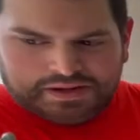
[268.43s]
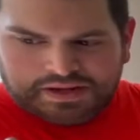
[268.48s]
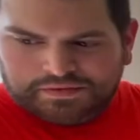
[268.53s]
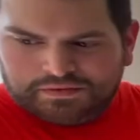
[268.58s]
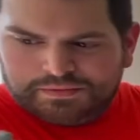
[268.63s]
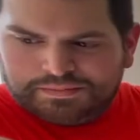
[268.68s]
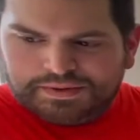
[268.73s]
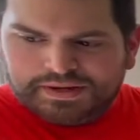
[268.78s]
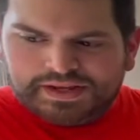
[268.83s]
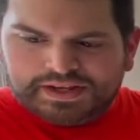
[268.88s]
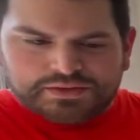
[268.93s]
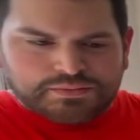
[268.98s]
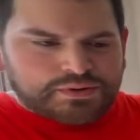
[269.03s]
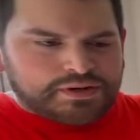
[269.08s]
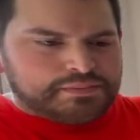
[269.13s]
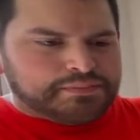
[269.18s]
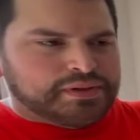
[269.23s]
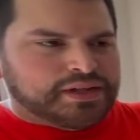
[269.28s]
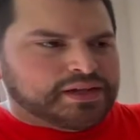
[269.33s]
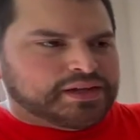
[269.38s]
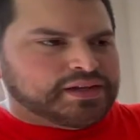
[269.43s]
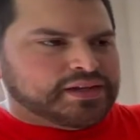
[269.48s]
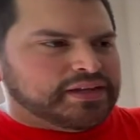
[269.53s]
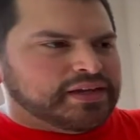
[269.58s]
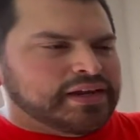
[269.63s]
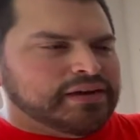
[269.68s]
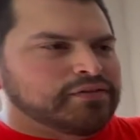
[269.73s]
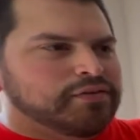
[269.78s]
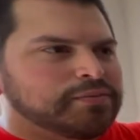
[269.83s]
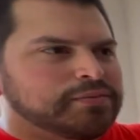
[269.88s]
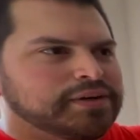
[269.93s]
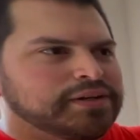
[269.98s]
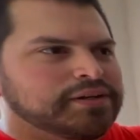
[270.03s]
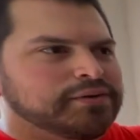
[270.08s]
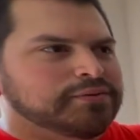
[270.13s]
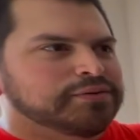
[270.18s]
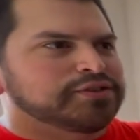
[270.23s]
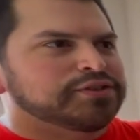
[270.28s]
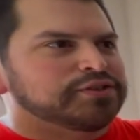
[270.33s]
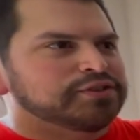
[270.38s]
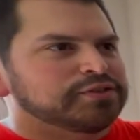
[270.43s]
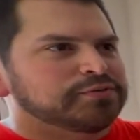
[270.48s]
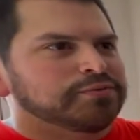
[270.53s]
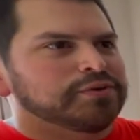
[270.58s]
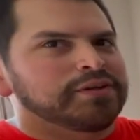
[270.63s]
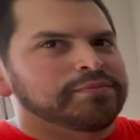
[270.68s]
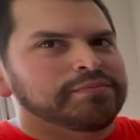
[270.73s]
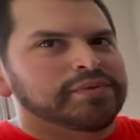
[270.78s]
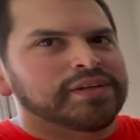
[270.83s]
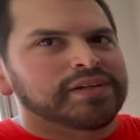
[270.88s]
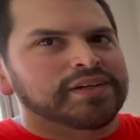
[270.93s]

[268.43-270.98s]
Everybody has red and black. Everybody always uses red and black.